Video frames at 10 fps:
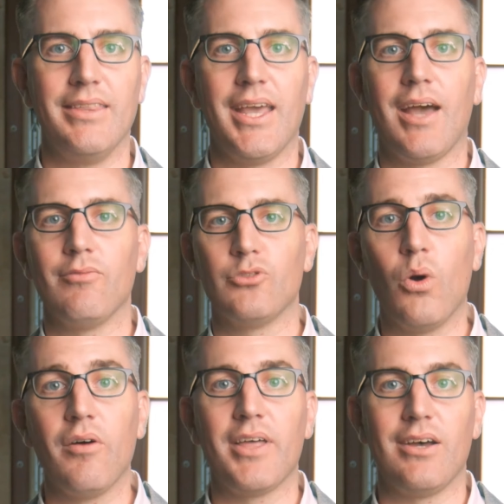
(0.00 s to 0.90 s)
and they have
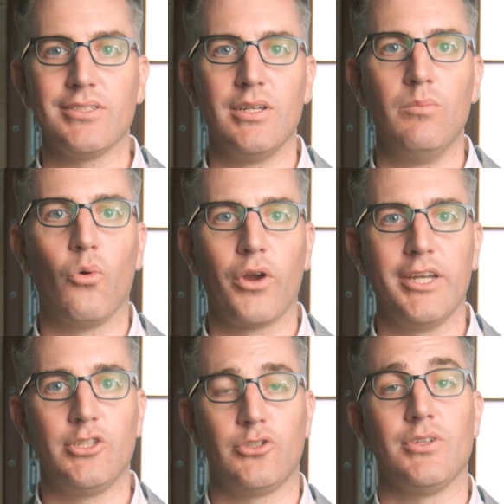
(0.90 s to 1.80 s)
$12,000 in
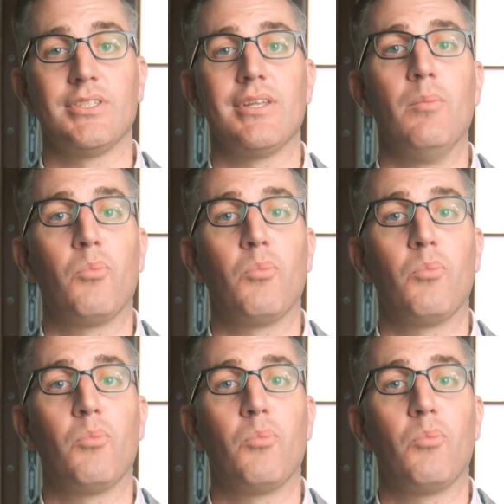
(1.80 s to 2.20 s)
mortgage interest